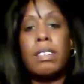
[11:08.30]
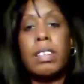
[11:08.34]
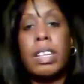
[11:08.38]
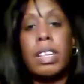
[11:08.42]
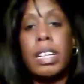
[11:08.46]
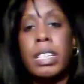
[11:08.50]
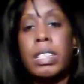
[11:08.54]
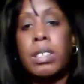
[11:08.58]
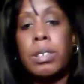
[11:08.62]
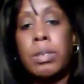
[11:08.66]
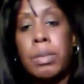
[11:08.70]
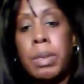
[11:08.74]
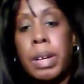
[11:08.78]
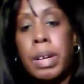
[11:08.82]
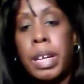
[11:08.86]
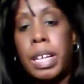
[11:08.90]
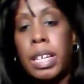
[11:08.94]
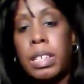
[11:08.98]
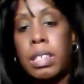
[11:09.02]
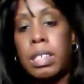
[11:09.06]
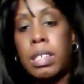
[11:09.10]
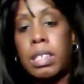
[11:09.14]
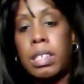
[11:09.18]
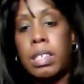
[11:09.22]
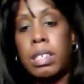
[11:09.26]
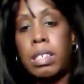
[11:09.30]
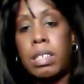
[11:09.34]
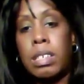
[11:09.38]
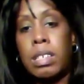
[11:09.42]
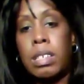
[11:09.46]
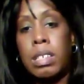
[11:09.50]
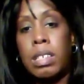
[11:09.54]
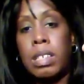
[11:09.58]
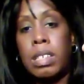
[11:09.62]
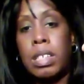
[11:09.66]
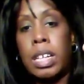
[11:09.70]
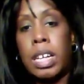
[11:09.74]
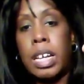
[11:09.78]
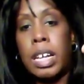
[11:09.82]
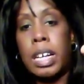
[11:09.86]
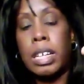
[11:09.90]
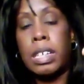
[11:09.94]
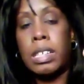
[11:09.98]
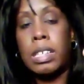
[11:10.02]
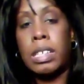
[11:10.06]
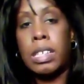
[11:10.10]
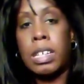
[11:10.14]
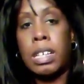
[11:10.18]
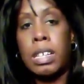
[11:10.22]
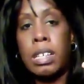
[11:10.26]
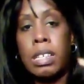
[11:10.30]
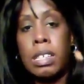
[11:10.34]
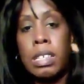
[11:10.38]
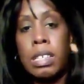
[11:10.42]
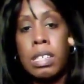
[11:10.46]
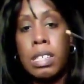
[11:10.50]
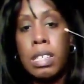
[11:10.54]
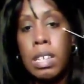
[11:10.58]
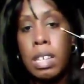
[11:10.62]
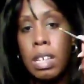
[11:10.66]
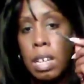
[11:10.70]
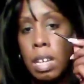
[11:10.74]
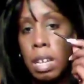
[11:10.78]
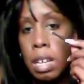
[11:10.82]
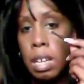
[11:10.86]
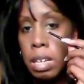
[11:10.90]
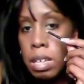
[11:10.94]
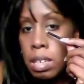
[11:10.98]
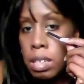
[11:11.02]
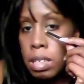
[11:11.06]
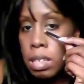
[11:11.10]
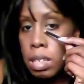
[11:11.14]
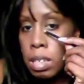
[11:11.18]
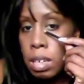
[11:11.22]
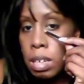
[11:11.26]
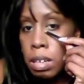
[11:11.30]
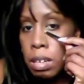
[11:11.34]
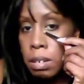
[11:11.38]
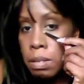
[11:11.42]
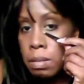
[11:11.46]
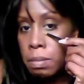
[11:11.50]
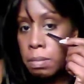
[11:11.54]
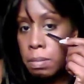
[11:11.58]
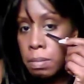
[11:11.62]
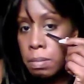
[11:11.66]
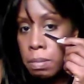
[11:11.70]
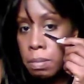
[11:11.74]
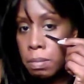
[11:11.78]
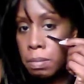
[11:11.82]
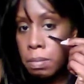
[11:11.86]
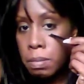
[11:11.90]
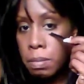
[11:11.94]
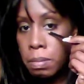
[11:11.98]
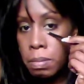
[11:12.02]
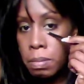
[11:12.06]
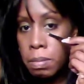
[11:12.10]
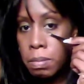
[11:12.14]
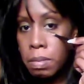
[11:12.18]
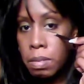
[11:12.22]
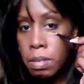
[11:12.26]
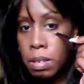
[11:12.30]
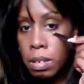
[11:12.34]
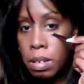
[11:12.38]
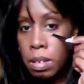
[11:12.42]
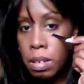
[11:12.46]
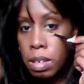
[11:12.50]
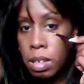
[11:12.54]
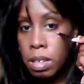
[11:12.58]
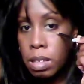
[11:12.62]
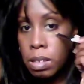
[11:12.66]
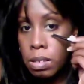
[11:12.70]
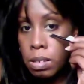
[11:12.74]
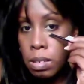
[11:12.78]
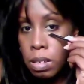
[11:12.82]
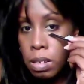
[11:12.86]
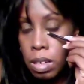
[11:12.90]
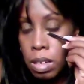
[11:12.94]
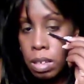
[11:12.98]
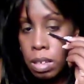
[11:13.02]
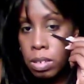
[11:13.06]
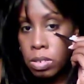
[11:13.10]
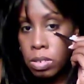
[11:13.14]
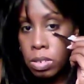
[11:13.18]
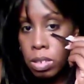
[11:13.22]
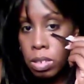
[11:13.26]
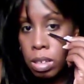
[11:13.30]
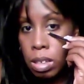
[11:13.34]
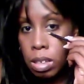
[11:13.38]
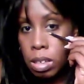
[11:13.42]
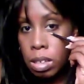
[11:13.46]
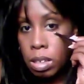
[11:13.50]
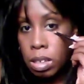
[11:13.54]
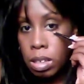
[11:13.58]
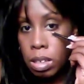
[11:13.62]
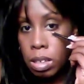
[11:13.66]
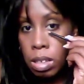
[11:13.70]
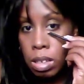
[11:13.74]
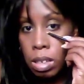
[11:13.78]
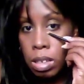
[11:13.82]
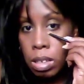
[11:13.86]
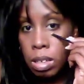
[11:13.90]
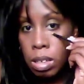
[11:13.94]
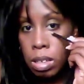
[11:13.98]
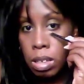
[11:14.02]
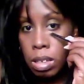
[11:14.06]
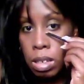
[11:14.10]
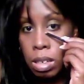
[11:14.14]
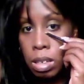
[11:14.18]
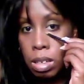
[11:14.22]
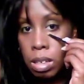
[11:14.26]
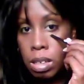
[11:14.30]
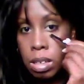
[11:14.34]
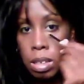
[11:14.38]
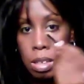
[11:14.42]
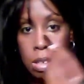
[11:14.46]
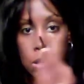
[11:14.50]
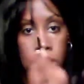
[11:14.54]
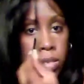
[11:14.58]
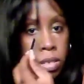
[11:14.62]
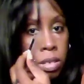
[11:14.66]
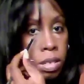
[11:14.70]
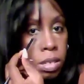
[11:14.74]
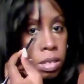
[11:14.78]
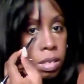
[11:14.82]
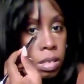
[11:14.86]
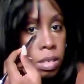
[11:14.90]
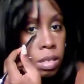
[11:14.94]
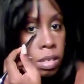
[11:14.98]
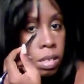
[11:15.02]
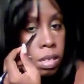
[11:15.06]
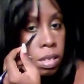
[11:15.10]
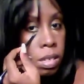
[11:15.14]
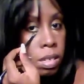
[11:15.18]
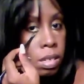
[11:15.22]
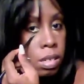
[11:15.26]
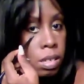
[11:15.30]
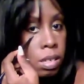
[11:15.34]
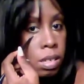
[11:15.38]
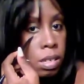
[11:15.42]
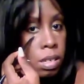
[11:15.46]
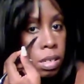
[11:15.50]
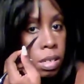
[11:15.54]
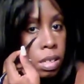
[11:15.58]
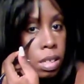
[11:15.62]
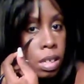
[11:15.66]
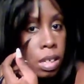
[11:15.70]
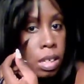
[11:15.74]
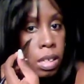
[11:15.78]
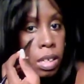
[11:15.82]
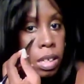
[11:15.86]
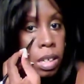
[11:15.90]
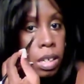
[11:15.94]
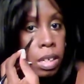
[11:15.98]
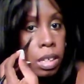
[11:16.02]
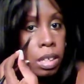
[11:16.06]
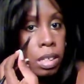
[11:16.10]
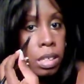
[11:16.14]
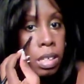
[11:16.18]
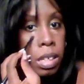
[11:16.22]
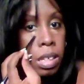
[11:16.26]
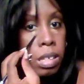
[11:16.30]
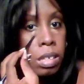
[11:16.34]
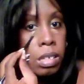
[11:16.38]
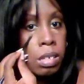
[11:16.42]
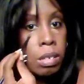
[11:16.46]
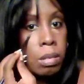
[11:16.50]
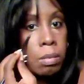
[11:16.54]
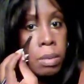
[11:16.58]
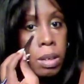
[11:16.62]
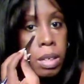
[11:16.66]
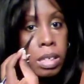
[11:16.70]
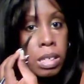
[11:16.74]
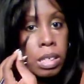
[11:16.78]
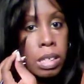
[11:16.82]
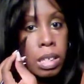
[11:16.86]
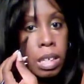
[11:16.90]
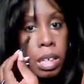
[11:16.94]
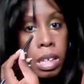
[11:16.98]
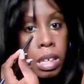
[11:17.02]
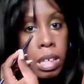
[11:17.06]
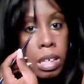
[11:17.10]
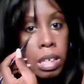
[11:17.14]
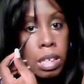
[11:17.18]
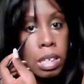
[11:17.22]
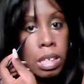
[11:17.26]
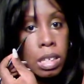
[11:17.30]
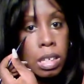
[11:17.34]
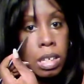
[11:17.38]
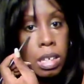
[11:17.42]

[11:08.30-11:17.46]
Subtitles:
like to waste the excess, so I usually just lay the excess on my skin.